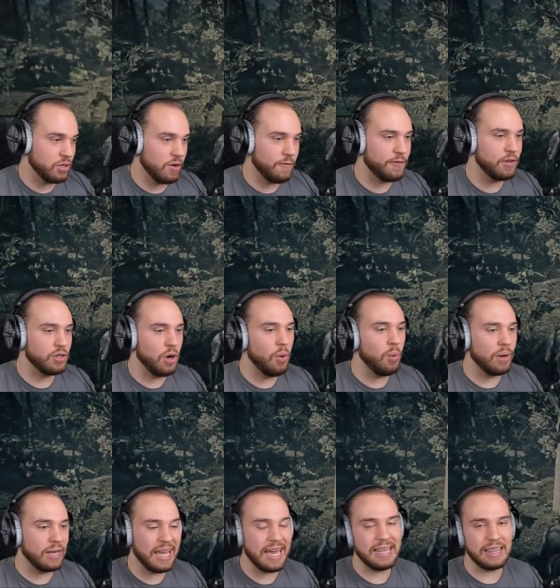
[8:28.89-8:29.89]
So if you
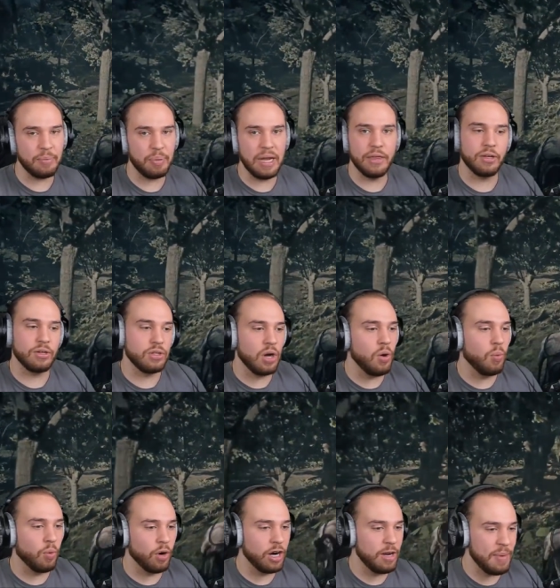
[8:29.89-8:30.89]
don't get the panther, don't
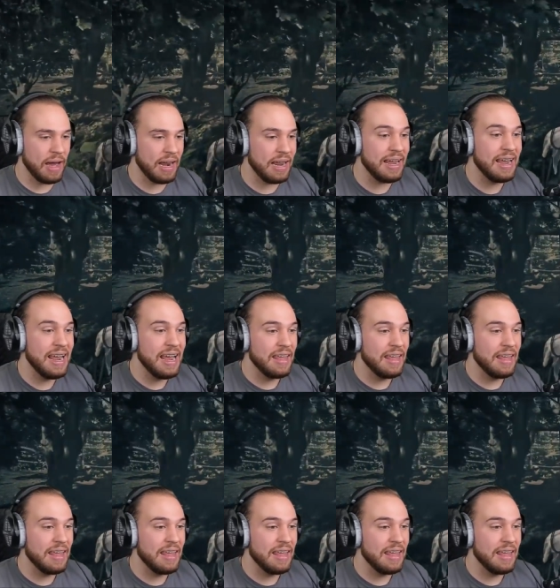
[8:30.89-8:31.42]
worry about it.